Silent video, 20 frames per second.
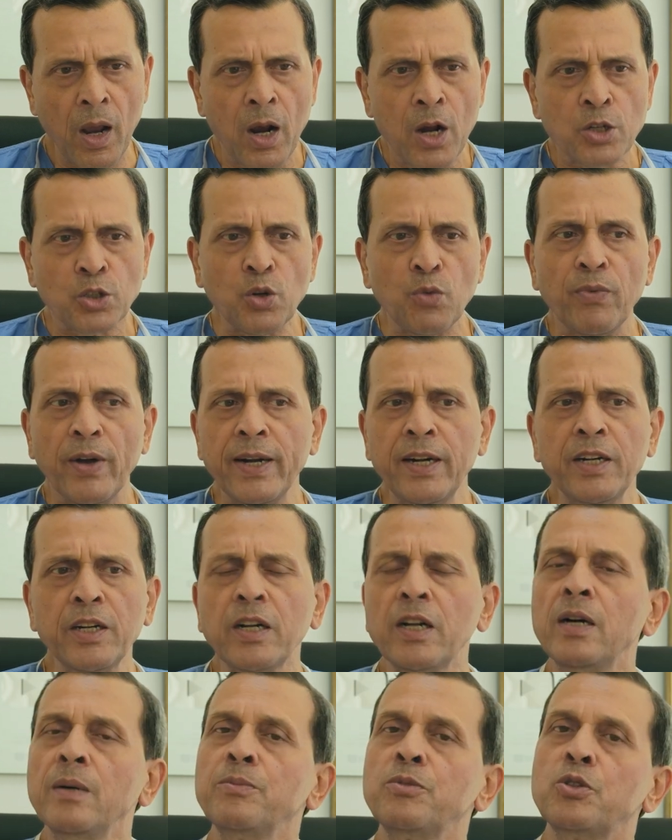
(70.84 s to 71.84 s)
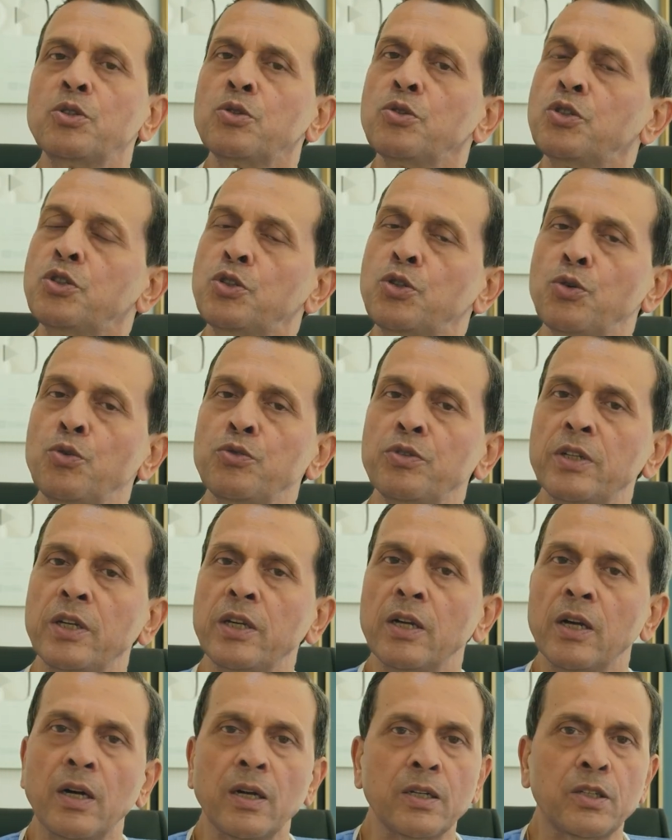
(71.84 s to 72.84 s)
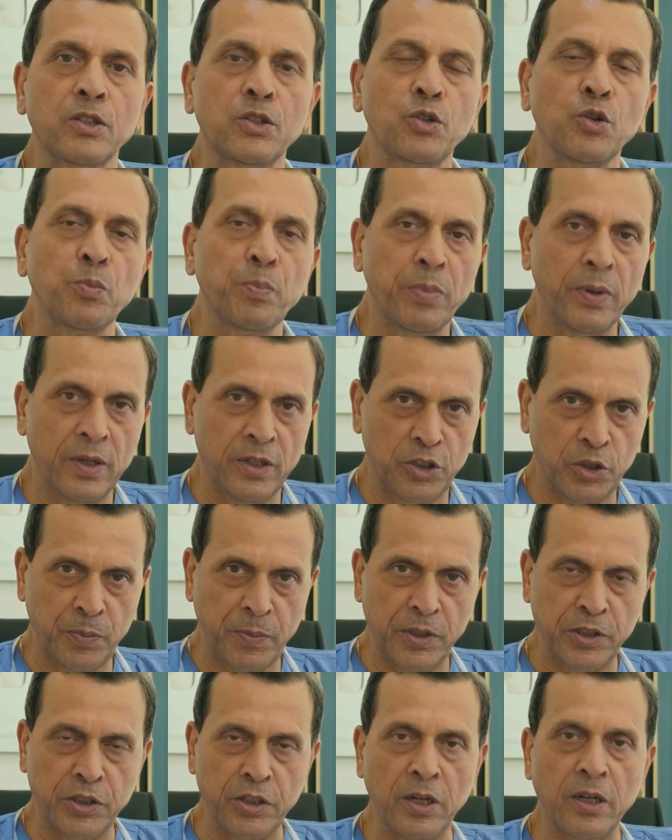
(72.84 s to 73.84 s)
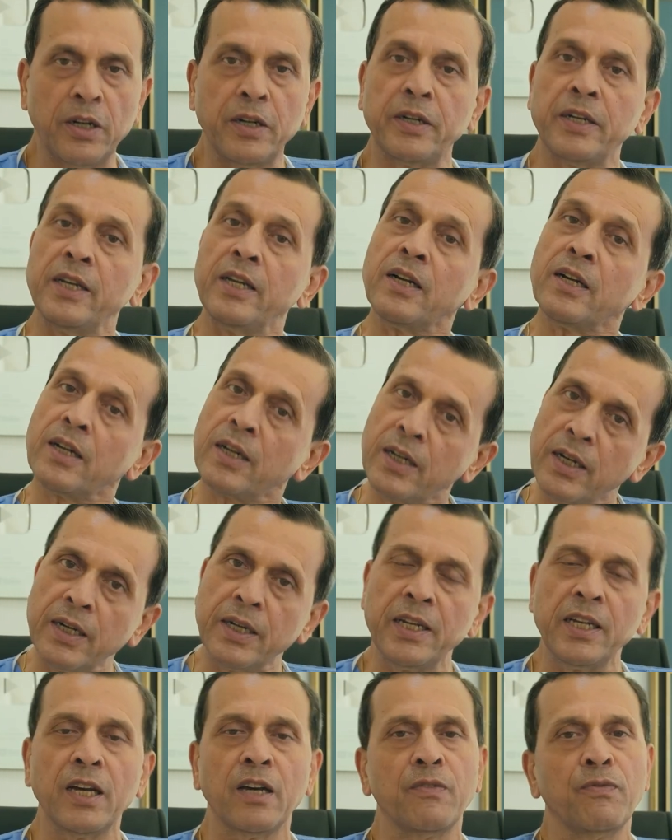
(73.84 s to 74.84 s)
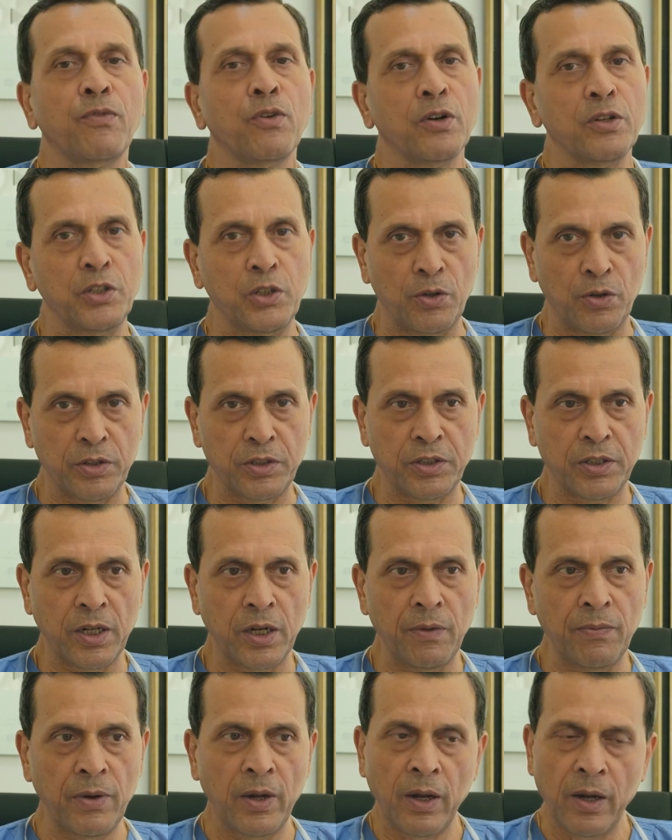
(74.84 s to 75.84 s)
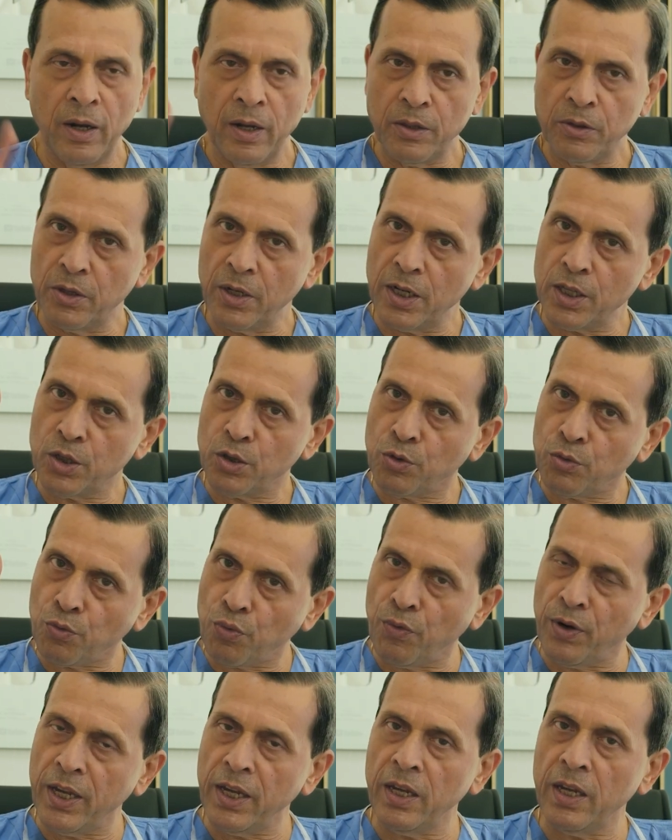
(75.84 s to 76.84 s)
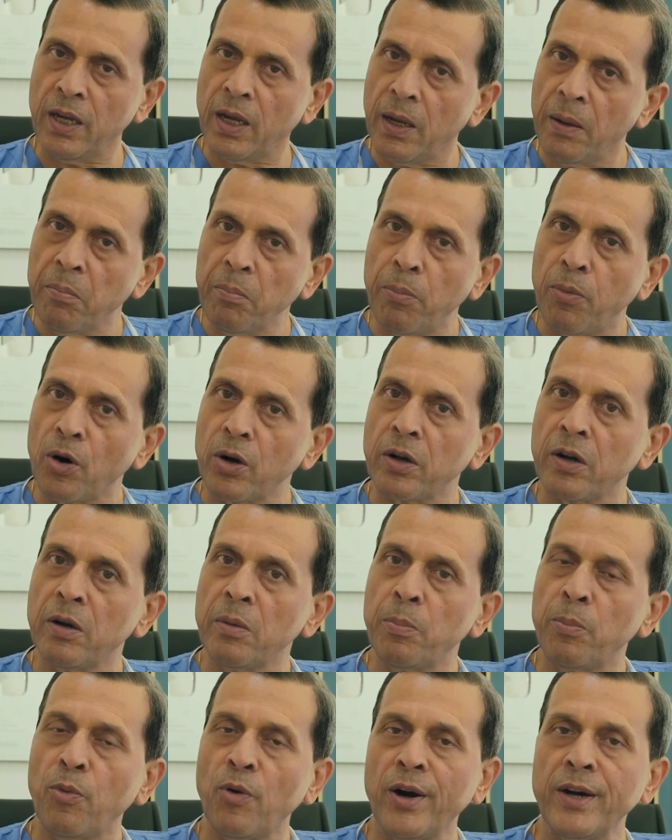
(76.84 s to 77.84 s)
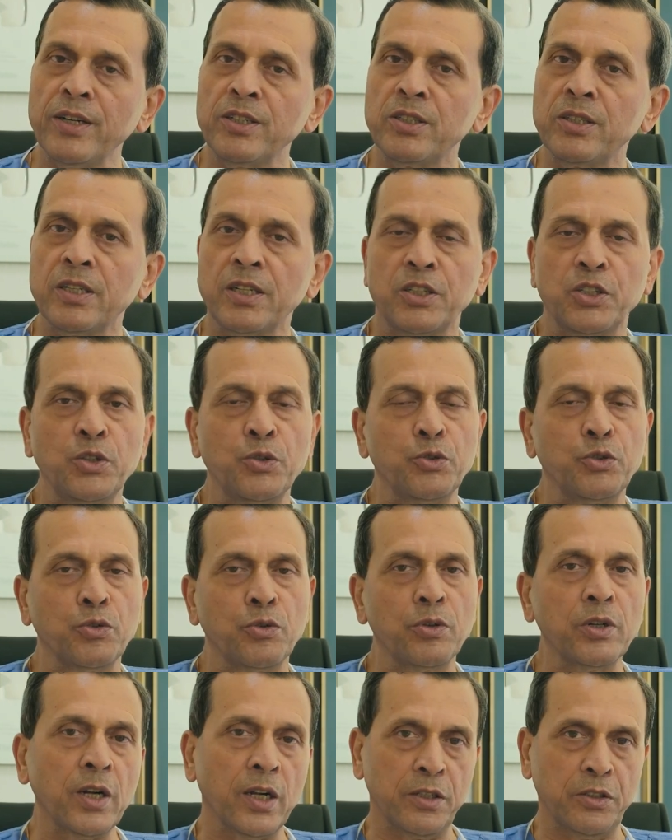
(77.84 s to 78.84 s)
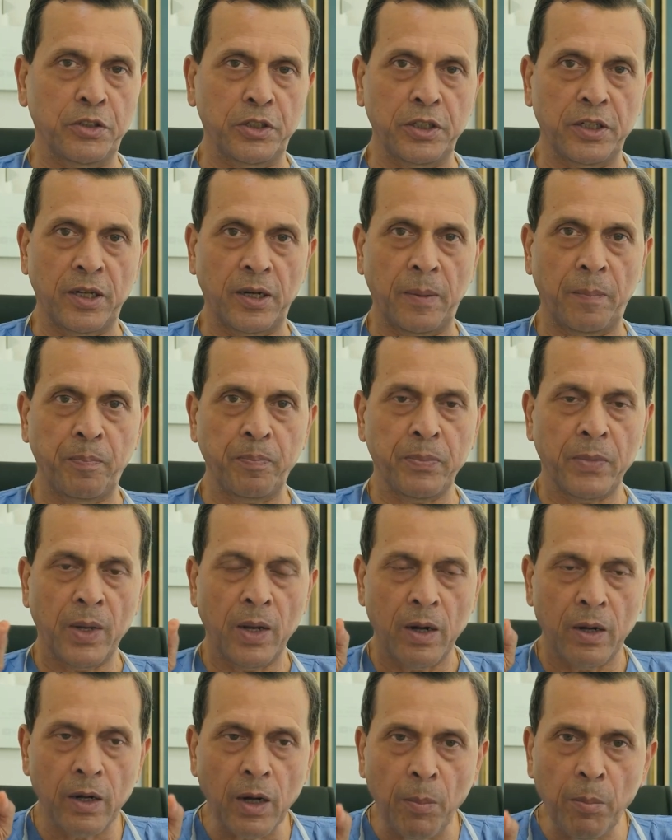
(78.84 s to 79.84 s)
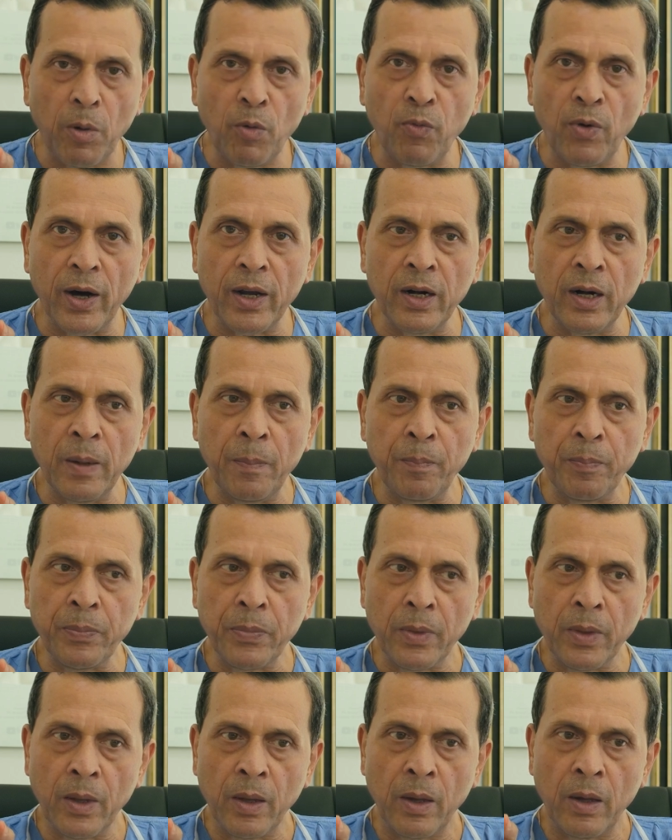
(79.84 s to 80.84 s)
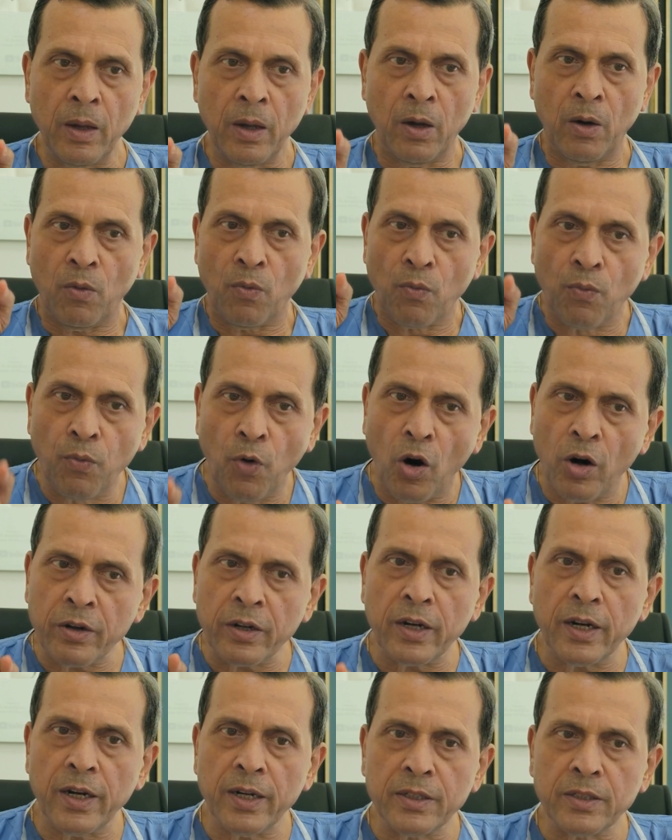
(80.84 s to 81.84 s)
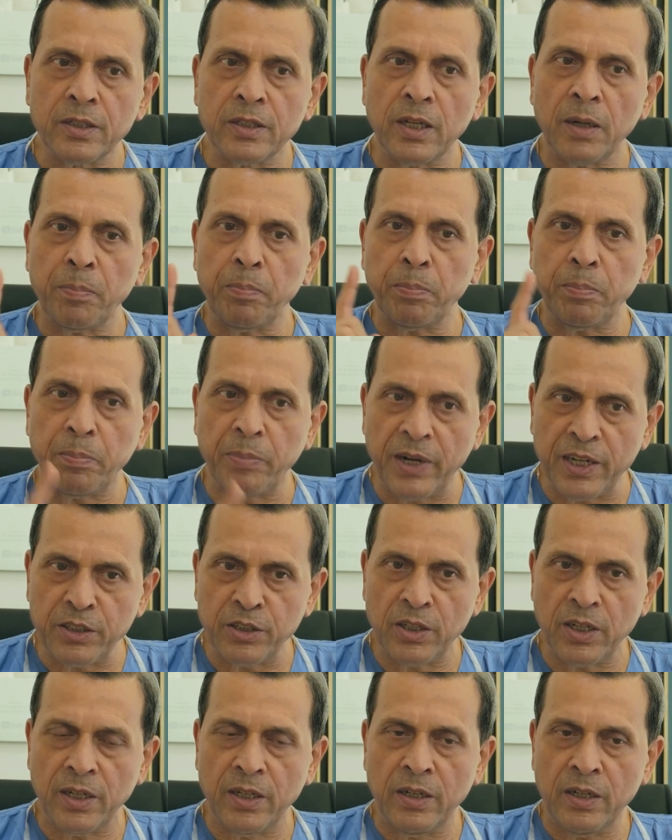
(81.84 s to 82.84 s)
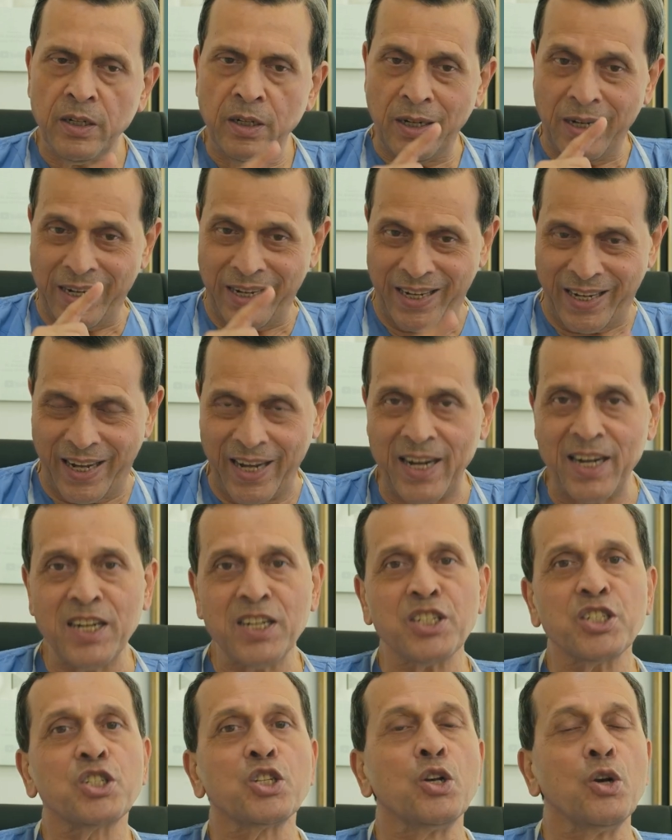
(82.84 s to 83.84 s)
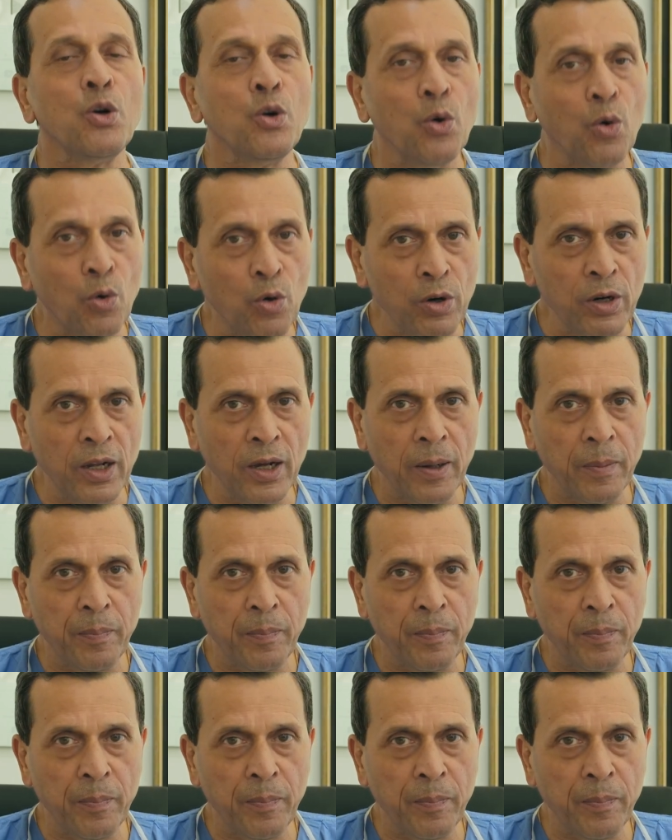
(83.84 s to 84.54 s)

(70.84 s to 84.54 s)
So when it comes to choosing a super specialty career for yourself, there are three important points that you should consider. Number one, what is the present case load,